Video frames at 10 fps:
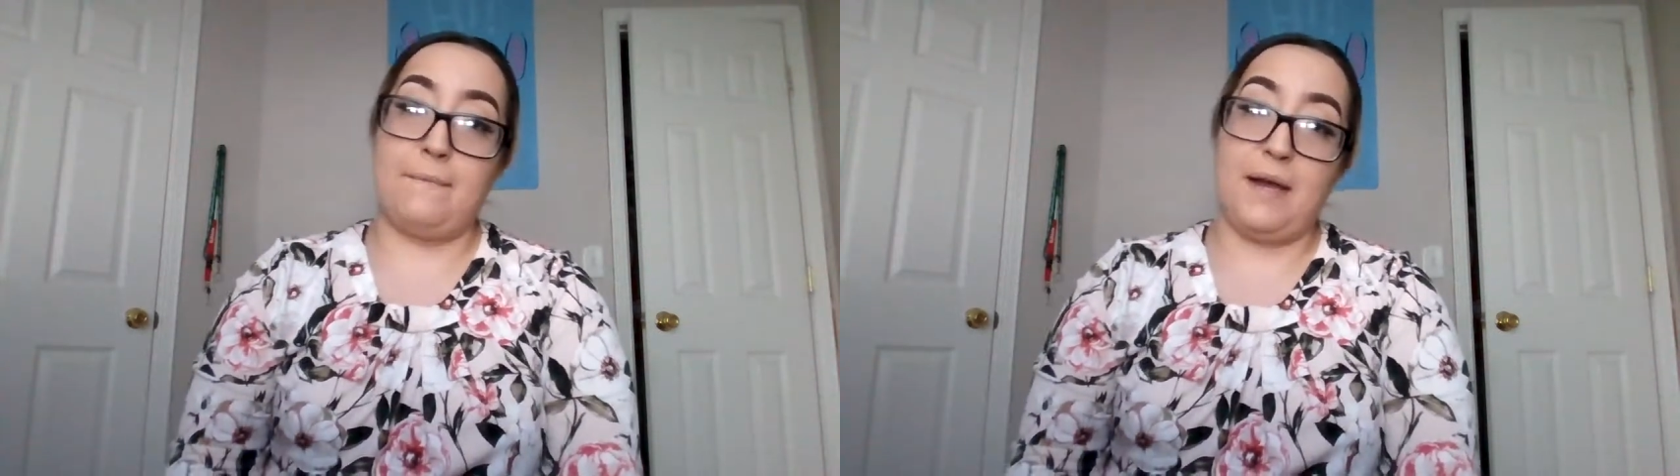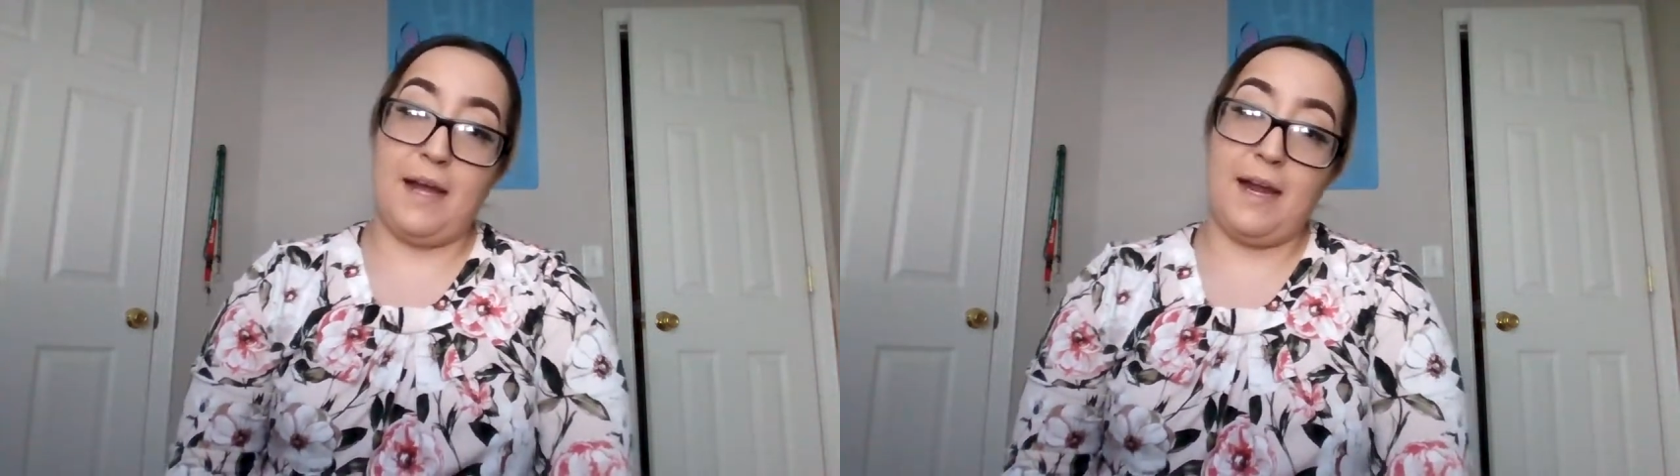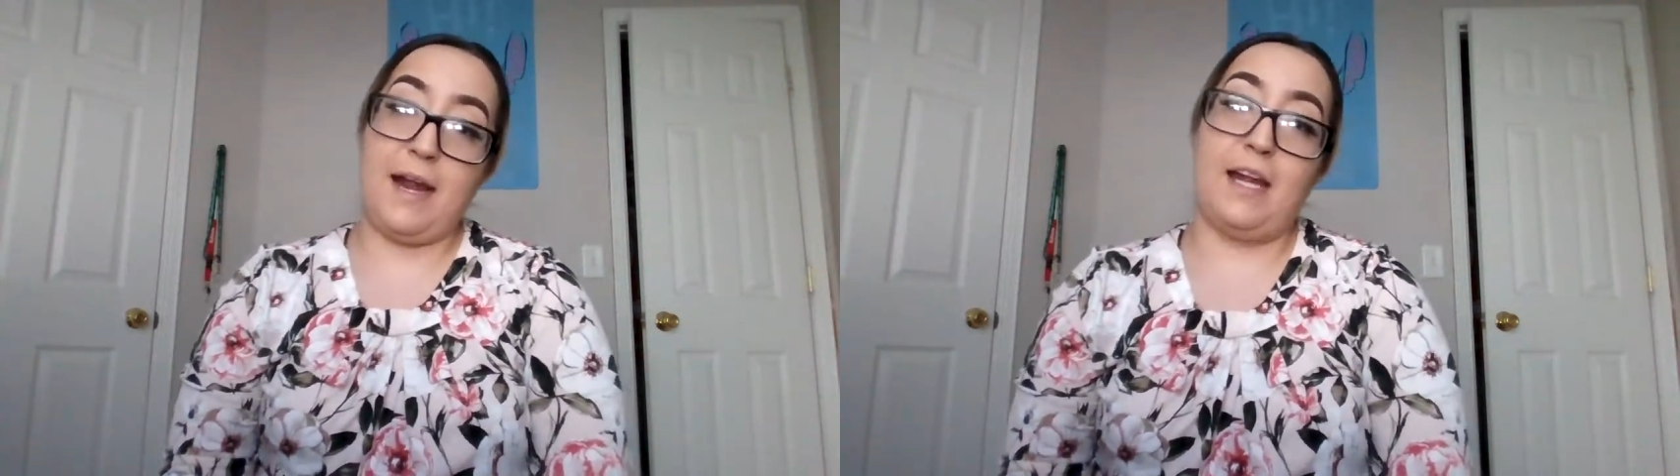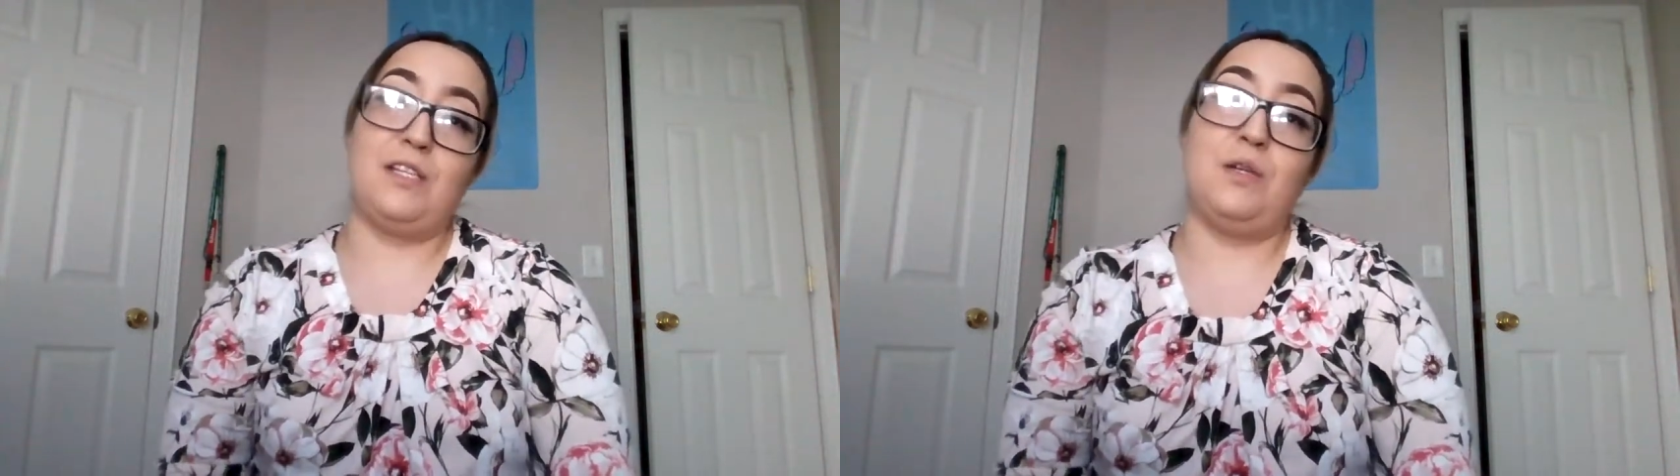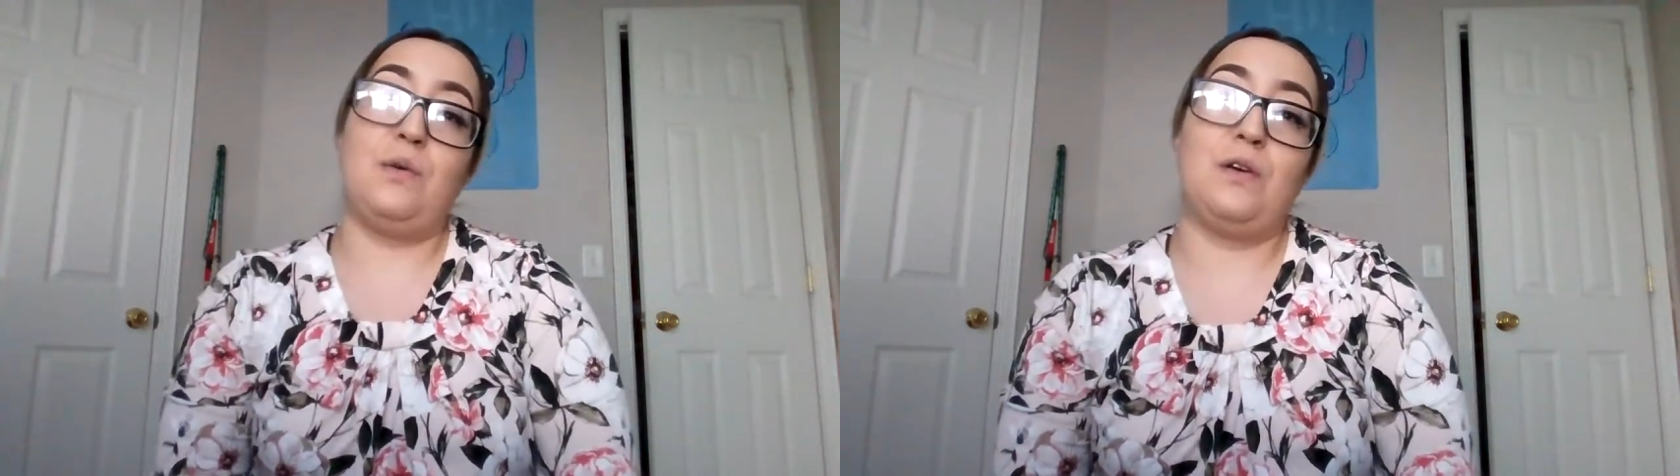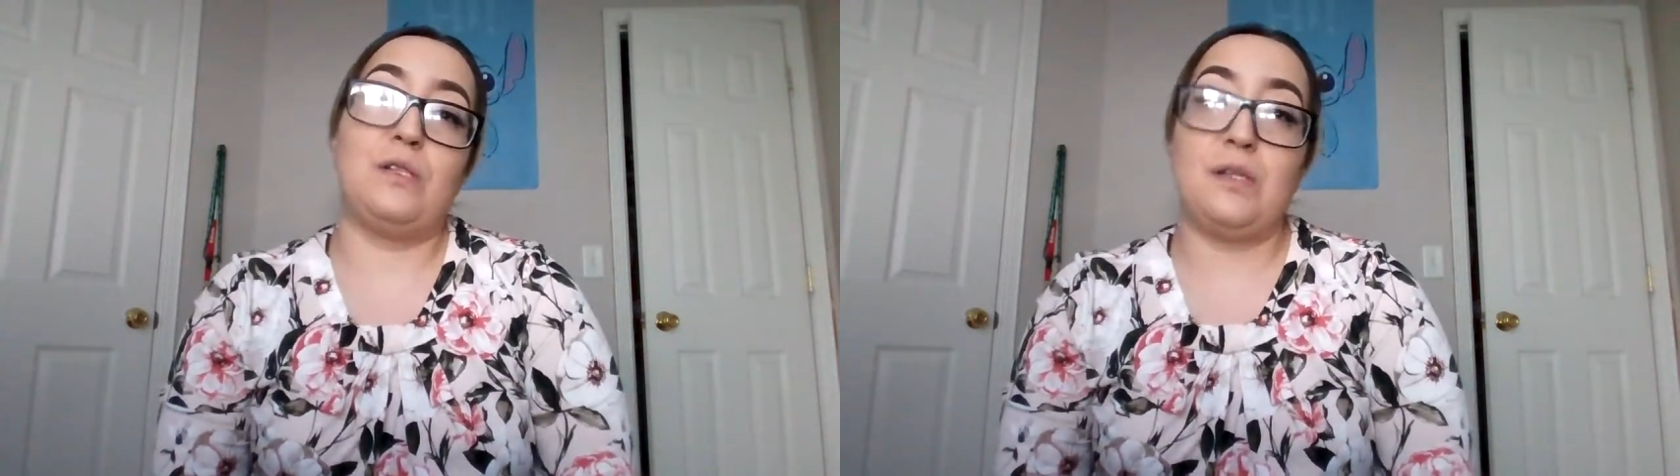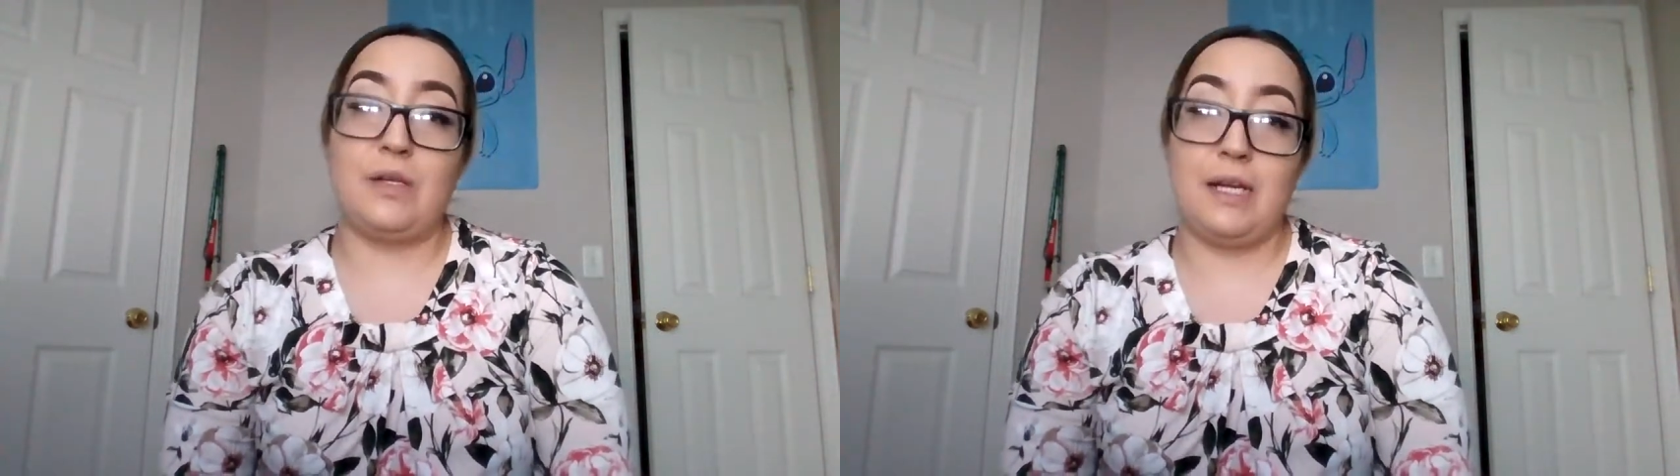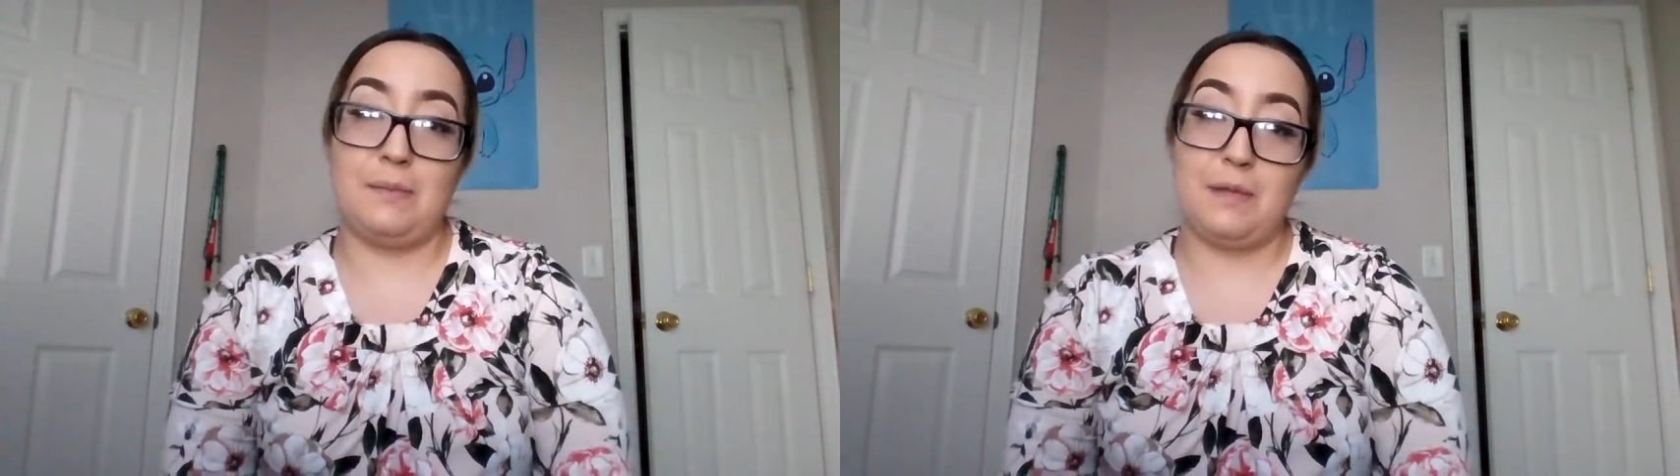but I do also keep the